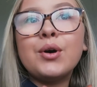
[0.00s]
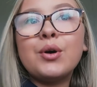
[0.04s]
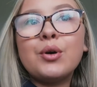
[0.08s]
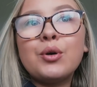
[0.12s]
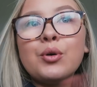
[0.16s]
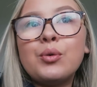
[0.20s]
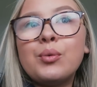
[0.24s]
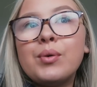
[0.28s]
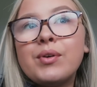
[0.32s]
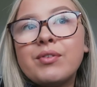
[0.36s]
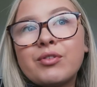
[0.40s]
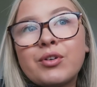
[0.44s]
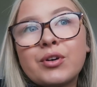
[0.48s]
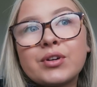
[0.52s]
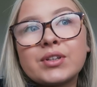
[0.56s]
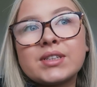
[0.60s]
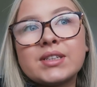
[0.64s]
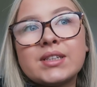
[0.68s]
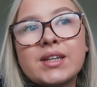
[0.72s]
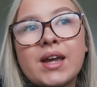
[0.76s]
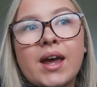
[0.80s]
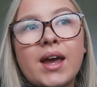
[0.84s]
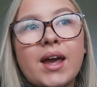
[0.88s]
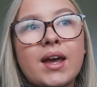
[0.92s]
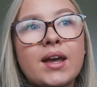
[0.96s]
All we've got
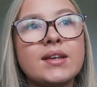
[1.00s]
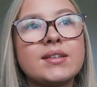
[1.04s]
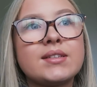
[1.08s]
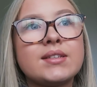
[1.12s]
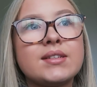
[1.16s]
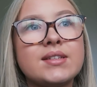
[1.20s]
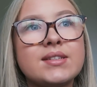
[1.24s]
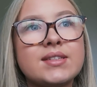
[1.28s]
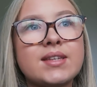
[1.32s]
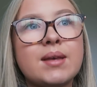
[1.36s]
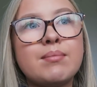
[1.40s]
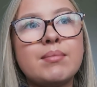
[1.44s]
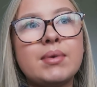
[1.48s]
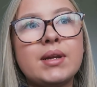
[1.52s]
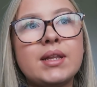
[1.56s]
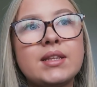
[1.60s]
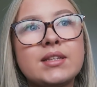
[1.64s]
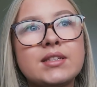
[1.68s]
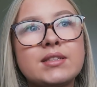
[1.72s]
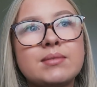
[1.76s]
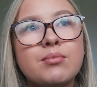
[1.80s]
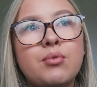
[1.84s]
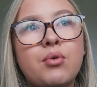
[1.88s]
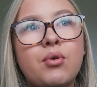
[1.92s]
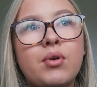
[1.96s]
today is an assembly
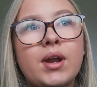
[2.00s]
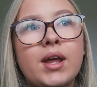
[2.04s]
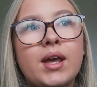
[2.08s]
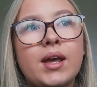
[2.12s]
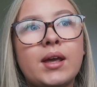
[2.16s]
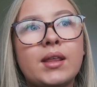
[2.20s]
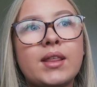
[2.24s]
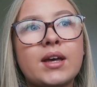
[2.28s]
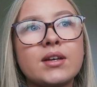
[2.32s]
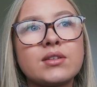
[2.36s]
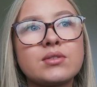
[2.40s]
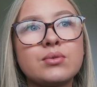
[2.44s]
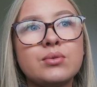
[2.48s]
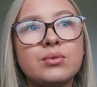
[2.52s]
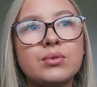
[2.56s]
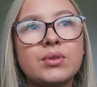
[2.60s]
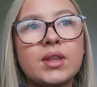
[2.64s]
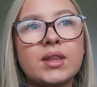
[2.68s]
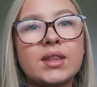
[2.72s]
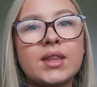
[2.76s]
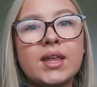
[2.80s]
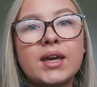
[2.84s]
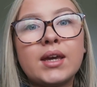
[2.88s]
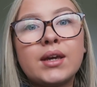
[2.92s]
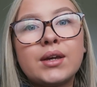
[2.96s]
this morning. That's all
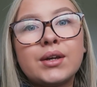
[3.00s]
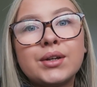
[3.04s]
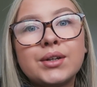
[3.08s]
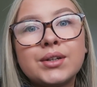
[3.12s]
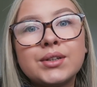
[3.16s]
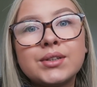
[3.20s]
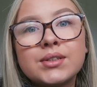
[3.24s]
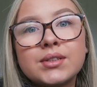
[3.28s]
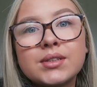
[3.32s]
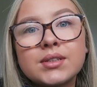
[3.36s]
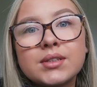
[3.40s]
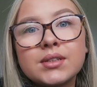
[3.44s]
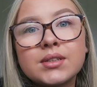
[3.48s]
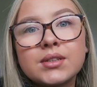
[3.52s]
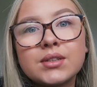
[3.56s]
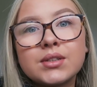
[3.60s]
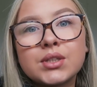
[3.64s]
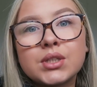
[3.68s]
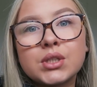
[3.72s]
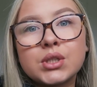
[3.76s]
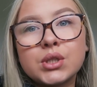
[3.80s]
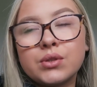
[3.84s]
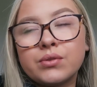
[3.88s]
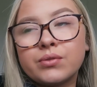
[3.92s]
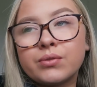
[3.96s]
that they could
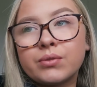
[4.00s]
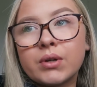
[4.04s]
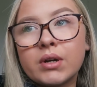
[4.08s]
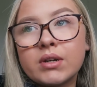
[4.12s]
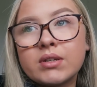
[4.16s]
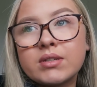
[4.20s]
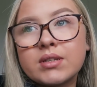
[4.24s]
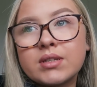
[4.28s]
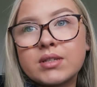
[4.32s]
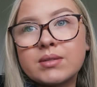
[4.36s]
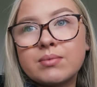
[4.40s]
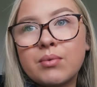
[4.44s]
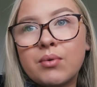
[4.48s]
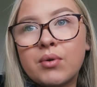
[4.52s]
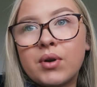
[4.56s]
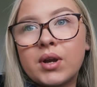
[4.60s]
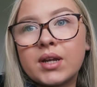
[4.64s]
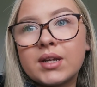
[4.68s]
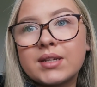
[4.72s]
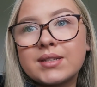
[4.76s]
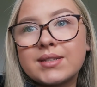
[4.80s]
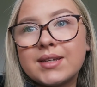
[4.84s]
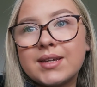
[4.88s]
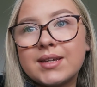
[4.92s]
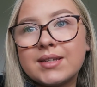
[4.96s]
do for us this
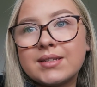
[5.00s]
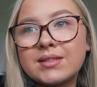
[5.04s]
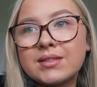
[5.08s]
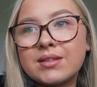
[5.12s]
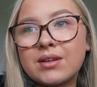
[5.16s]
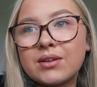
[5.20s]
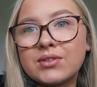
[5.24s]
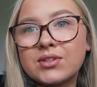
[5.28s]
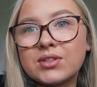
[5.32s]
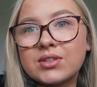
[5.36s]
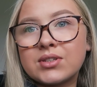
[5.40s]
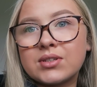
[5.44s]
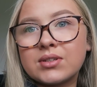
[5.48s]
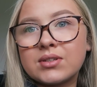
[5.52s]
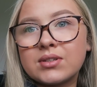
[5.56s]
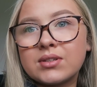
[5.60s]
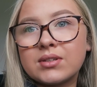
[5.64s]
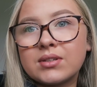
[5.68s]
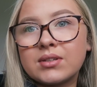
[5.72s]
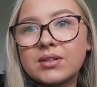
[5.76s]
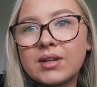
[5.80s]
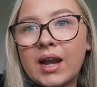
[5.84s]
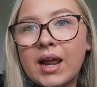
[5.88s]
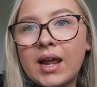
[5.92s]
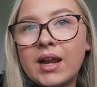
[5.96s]
morning, because it is such
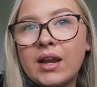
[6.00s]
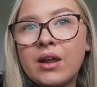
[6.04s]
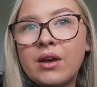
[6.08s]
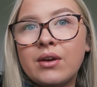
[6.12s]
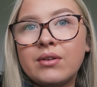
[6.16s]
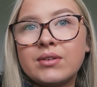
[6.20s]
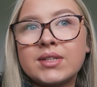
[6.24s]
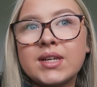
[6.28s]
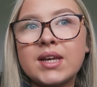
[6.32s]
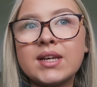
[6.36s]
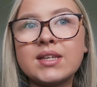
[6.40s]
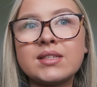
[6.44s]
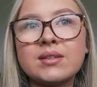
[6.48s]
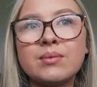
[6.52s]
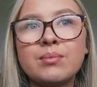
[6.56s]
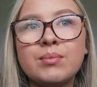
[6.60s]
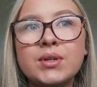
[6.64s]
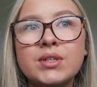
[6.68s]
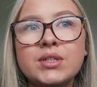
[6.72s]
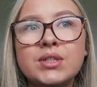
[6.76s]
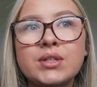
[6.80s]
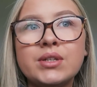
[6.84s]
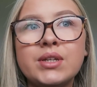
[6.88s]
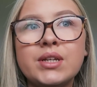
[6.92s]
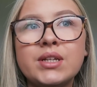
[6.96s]
late notice and
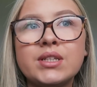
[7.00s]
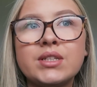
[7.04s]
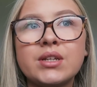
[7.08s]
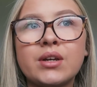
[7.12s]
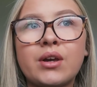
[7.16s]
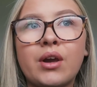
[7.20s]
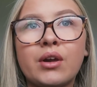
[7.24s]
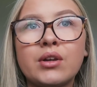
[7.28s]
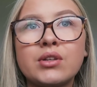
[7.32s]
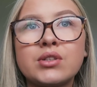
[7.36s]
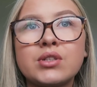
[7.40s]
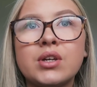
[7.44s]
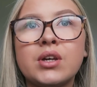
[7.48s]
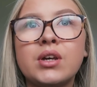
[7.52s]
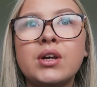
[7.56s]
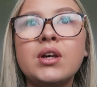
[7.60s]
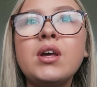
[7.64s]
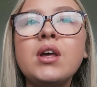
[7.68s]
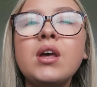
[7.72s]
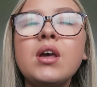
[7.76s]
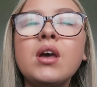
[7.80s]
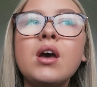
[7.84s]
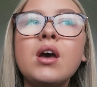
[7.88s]
we do need to go to